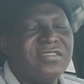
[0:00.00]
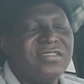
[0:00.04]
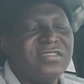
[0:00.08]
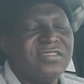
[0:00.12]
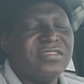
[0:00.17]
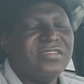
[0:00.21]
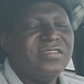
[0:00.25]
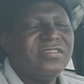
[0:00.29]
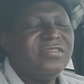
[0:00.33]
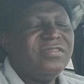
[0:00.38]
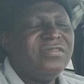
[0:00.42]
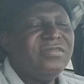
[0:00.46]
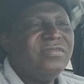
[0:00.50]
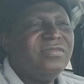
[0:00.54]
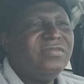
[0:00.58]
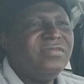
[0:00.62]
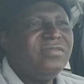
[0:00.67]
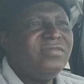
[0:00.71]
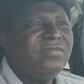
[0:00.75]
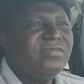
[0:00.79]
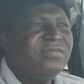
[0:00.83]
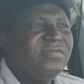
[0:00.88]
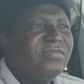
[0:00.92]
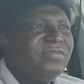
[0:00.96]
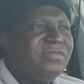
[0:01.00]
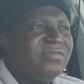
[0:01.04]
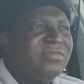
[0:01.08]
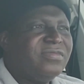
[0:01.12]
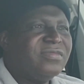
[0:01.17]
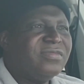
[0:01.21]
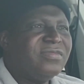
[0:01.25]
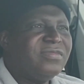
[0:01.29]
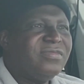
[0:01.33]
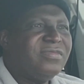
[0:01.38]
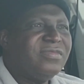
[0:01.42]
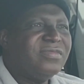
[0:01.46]

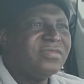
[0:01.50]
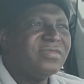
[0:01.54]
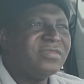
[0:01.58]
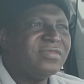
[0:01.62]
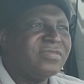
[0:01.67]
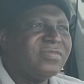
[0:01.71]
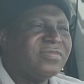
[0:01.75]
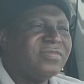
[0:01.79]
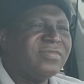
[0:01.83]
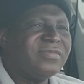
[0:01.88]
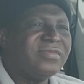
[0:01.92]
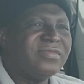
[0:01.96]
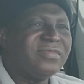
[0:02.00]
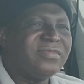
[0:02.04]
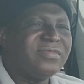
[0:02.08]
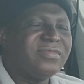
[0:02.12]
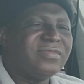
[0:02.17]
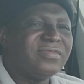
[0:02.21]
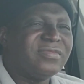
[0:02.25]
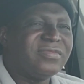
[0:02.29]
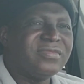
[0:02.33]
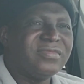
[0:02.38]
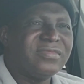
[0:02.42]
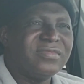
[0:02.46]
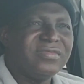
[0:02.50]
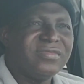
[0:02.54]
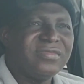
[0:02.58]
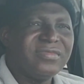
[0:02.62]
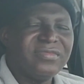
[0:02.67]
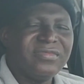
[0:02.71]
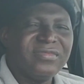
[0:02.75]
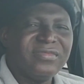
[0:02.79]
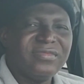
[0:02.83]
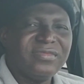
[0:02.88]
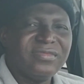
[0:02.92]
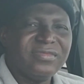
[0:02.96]

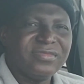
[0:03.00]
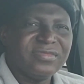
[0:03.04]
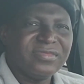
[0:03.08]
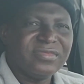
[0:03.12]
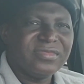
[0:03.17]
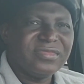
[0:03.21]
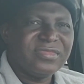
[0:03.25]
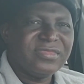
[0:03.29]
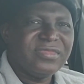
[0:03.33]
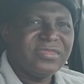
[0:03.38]
[no speech]